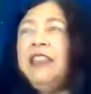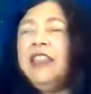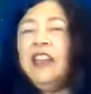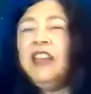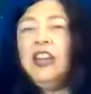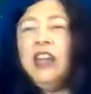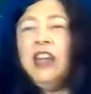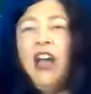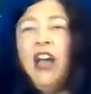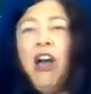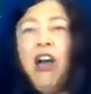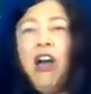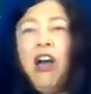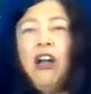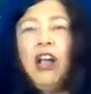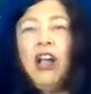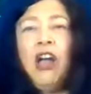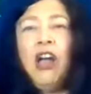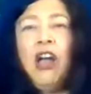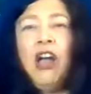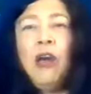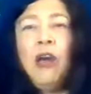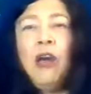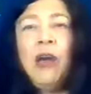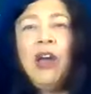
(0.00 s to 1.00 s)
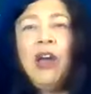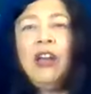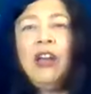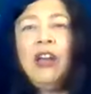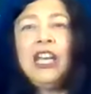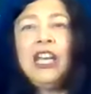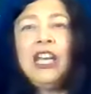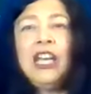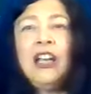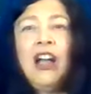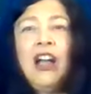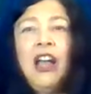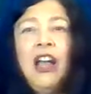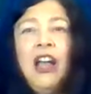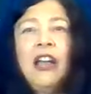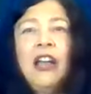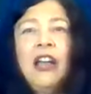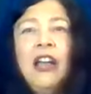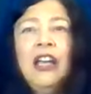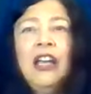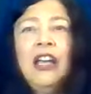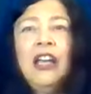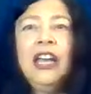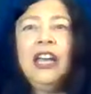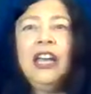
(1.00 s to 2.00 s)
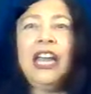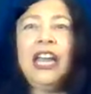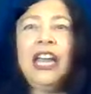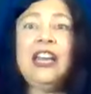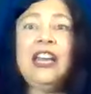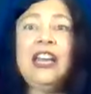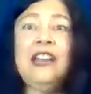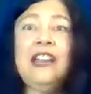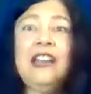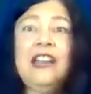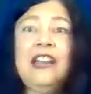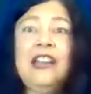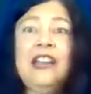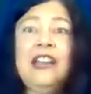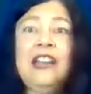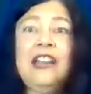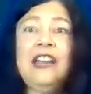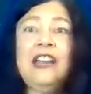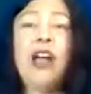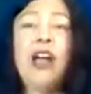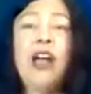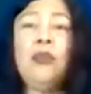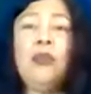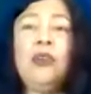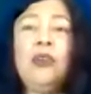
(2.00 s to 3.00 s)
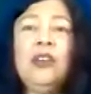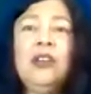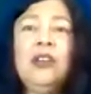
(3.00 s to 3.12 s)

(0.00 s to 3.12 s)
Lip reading: the Naga Manikaya in his crown.